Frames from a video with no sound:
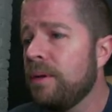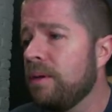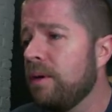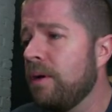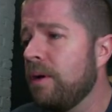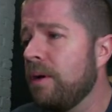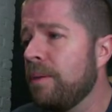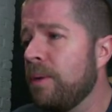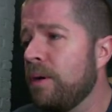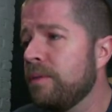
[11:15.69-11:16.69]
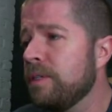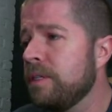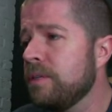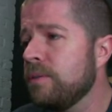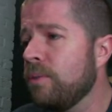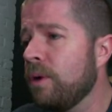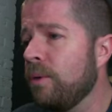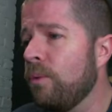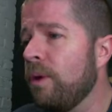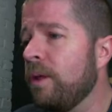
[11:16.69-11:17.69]
Obviously doesn't work
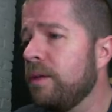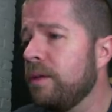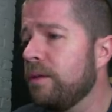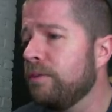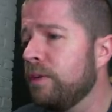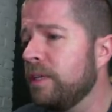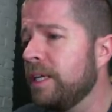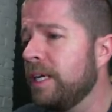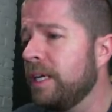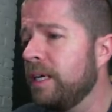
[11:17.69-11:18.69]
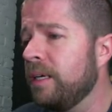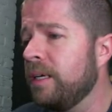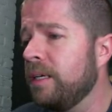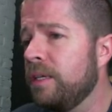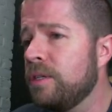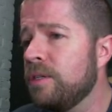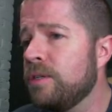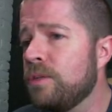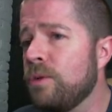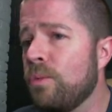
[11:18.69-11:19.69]
well if you're leaning
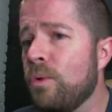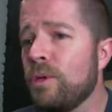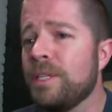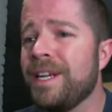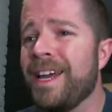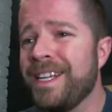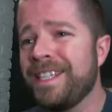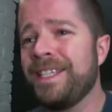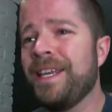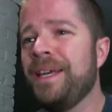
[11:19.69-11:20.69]
towards Knights.